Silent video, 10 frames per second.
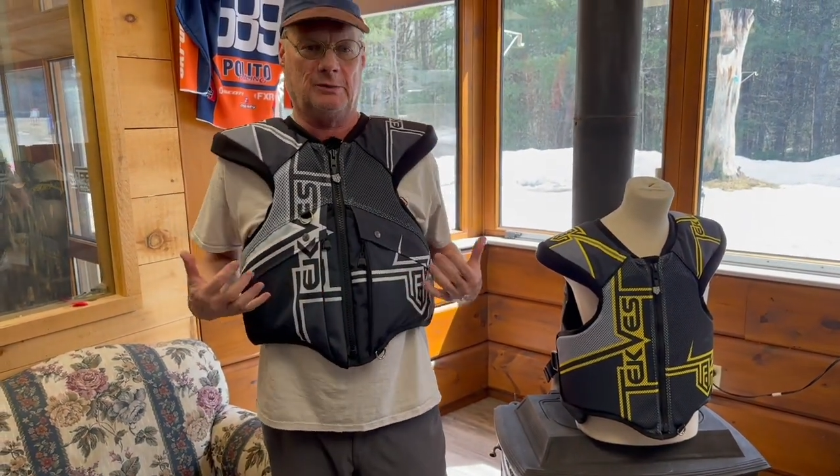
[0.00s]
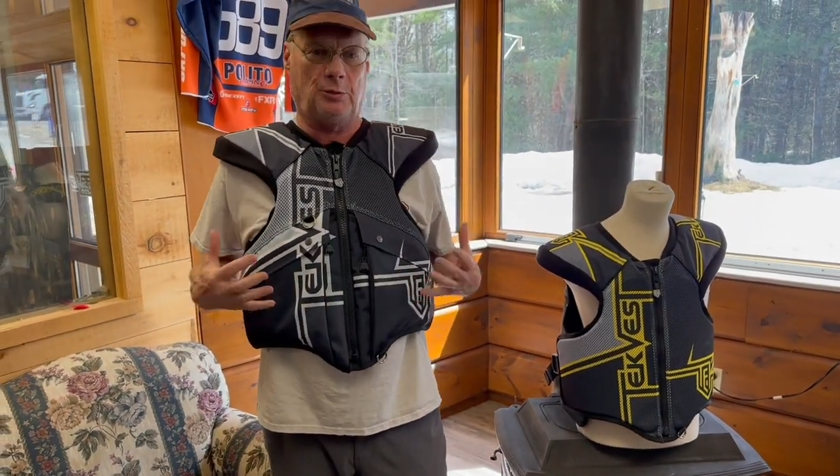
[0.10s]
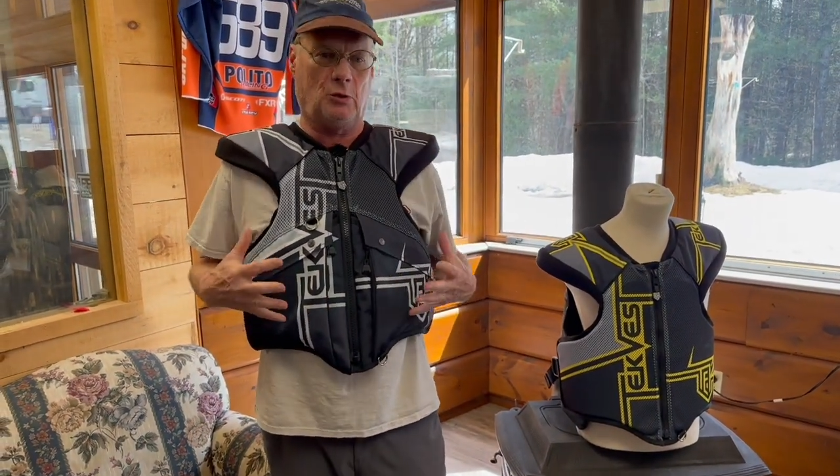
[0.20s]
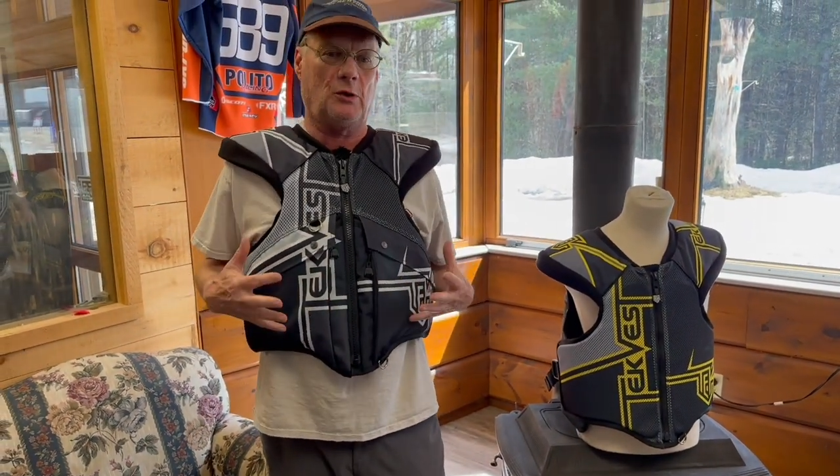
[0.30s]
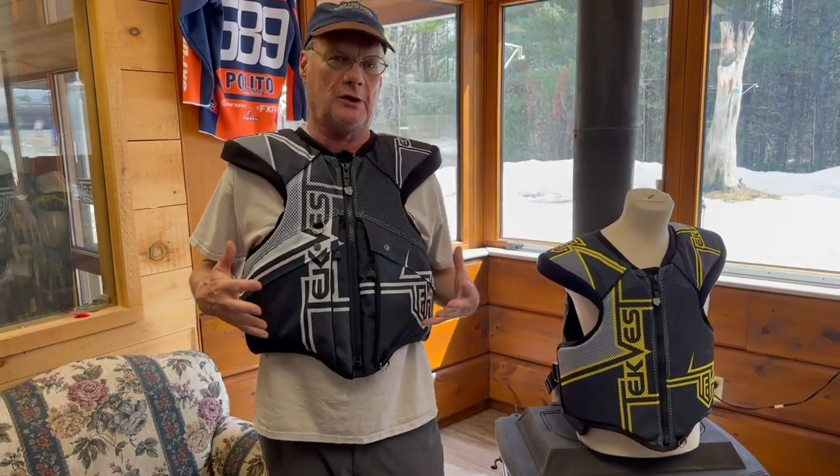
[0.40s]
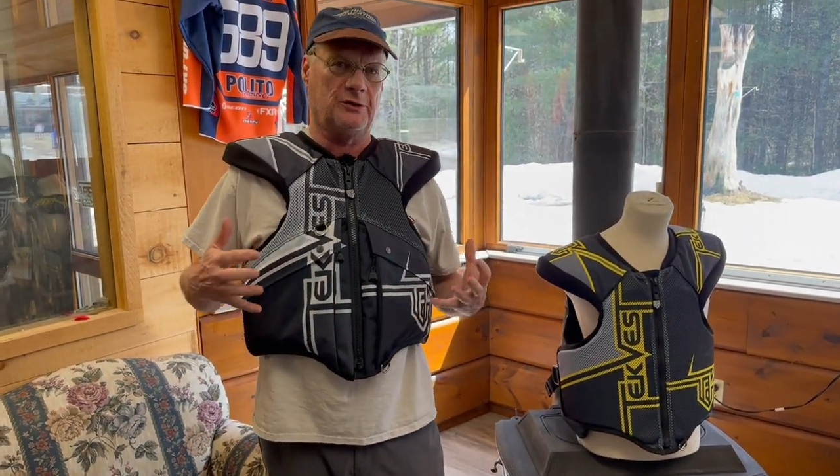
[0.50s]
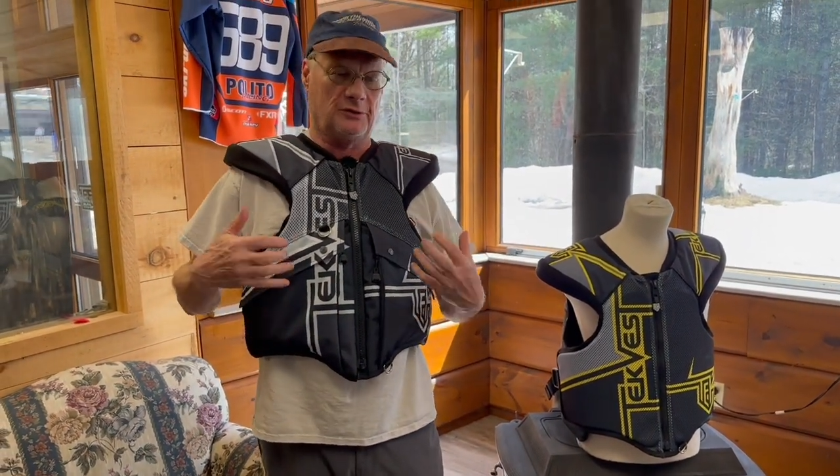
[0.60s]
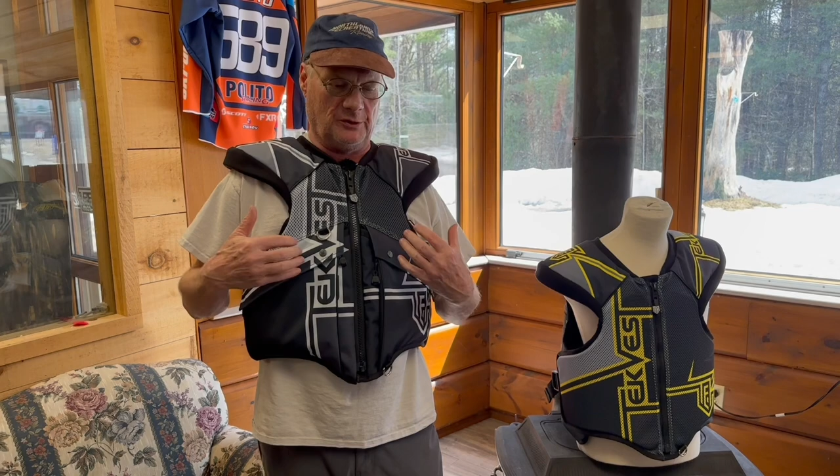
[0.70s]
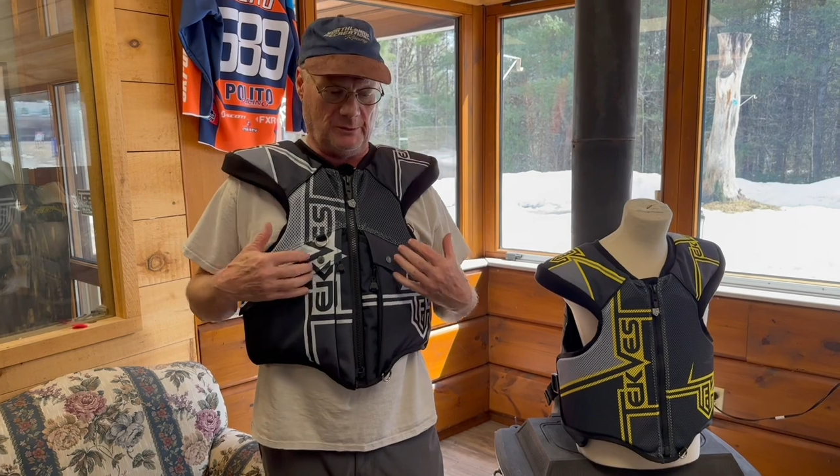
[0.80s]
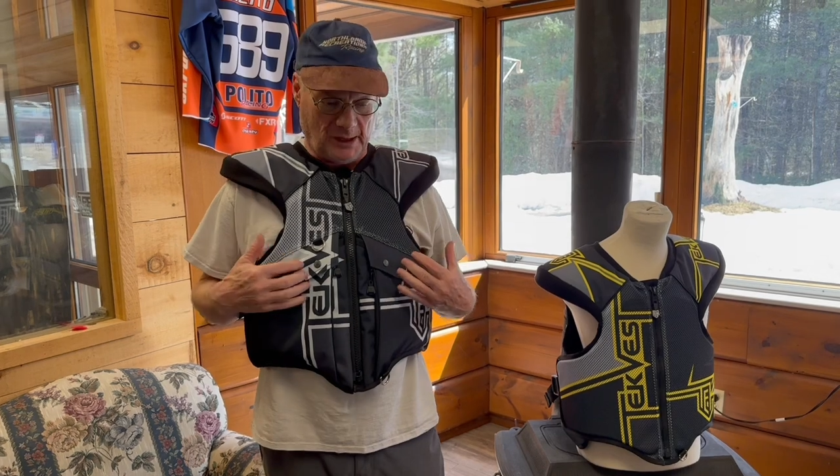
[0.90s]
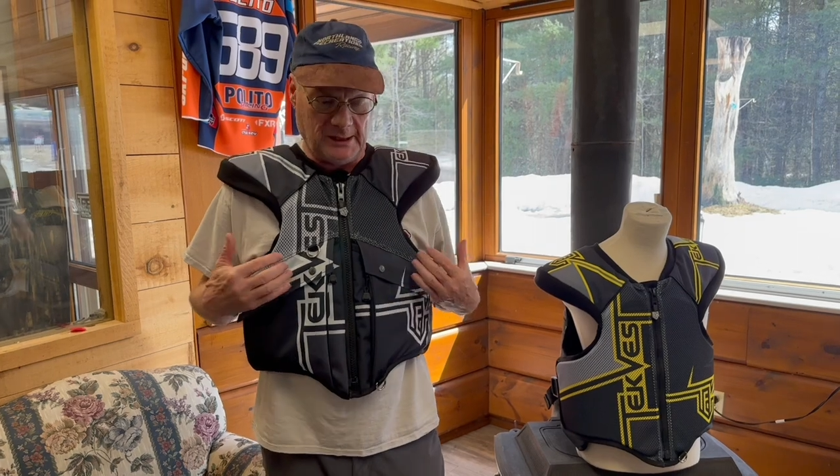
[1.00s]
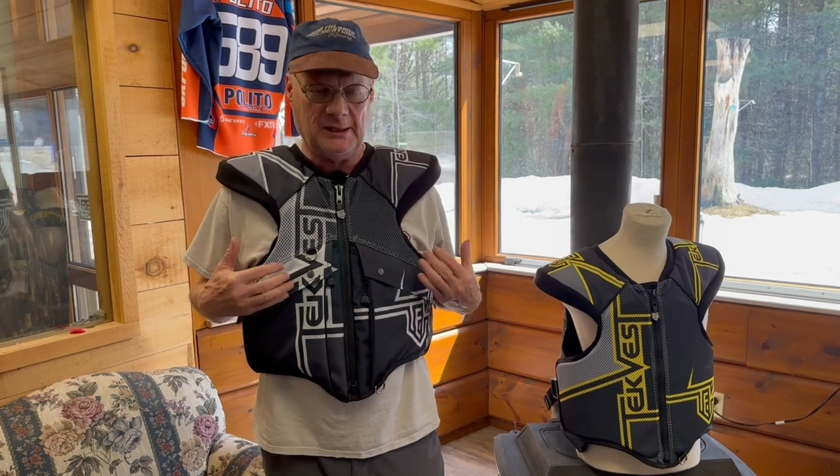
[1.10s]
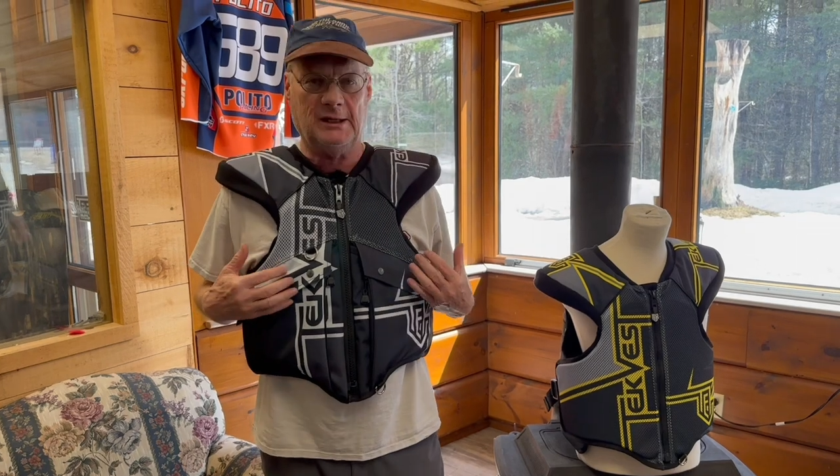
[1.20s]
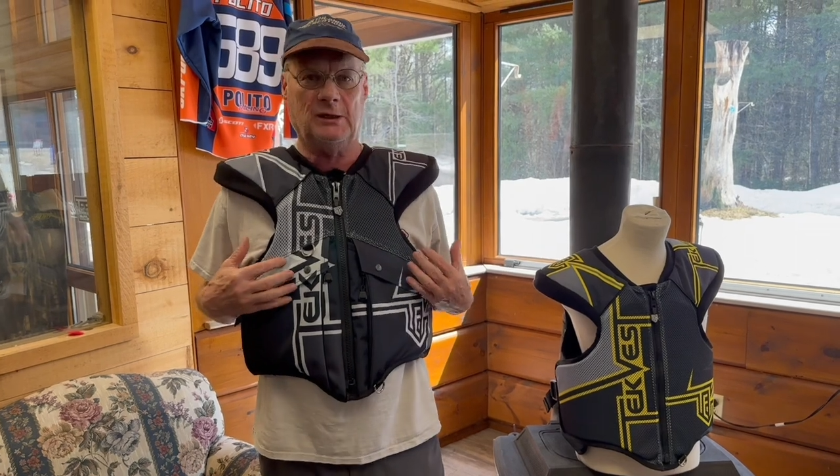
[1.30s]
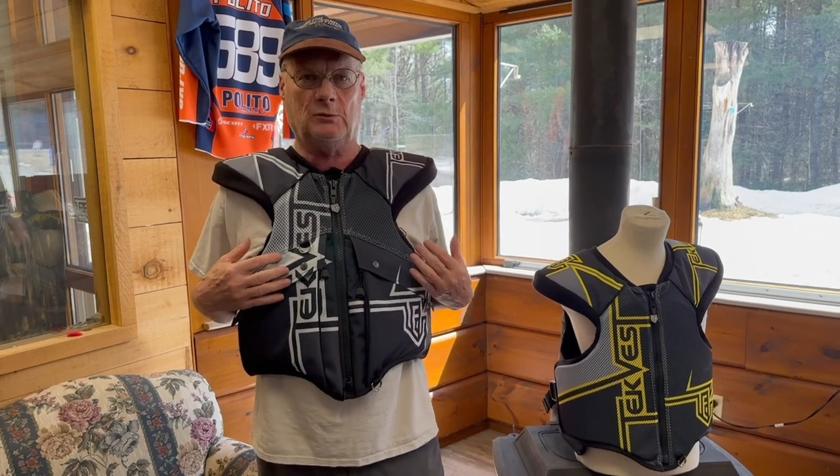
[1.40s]
ported so the body
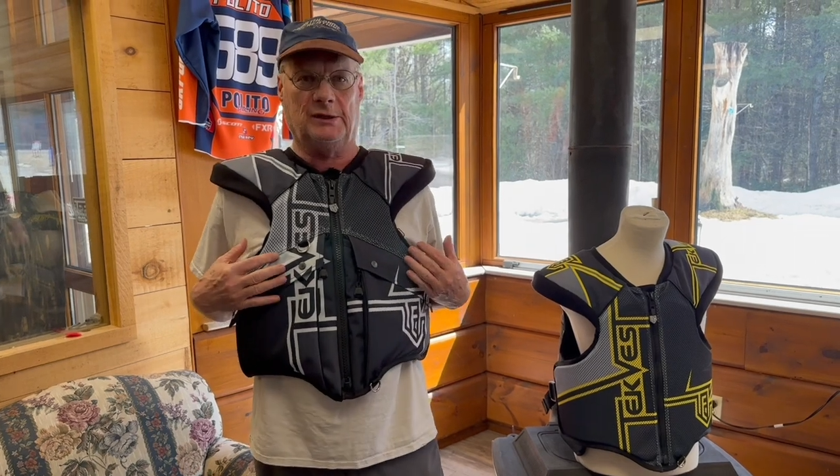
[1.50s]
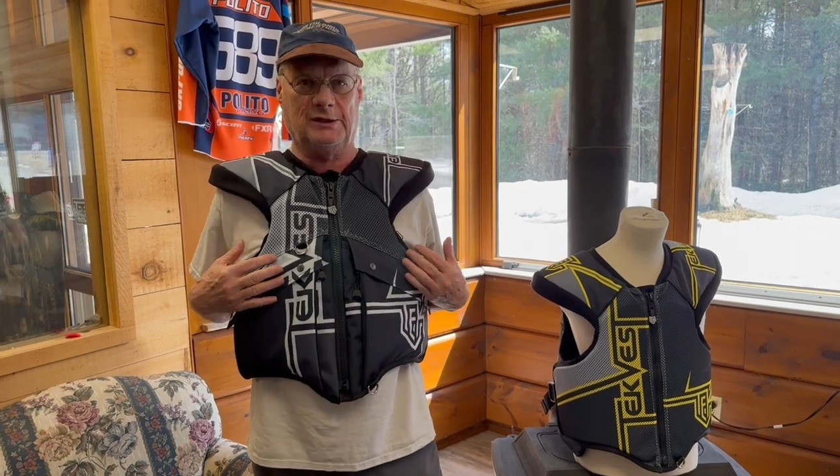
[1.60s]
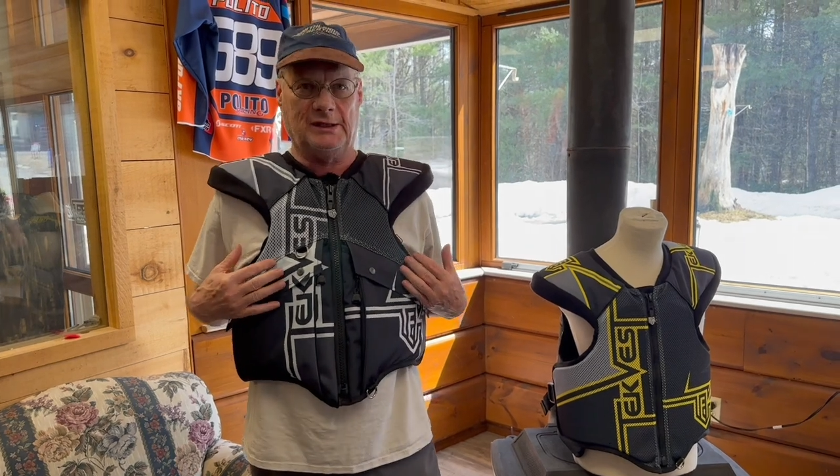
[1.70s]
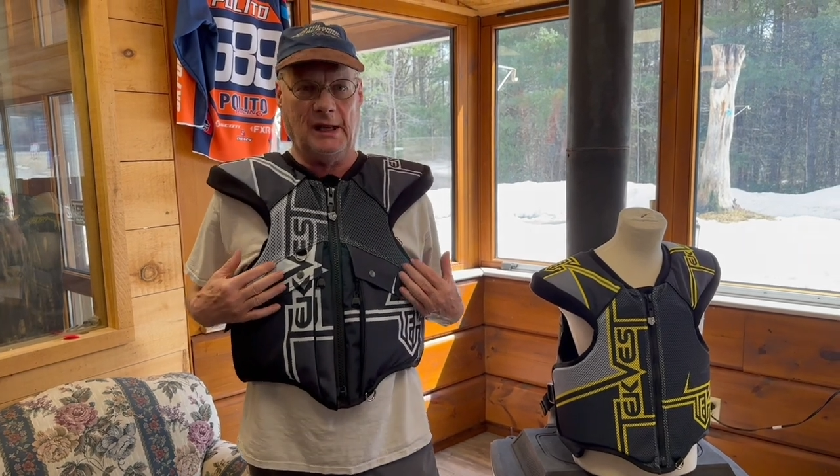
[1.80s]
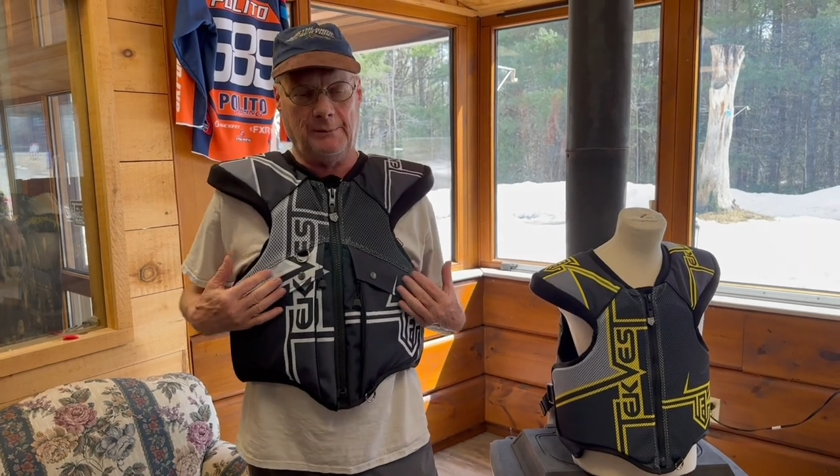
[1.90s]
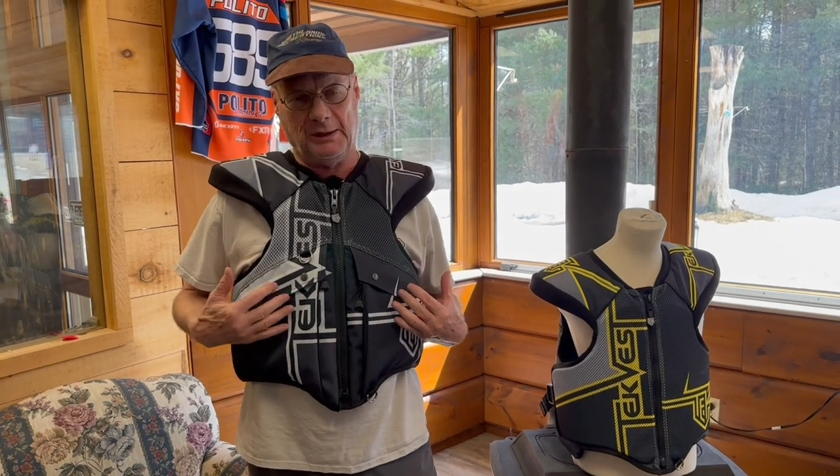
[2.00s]
heat will escape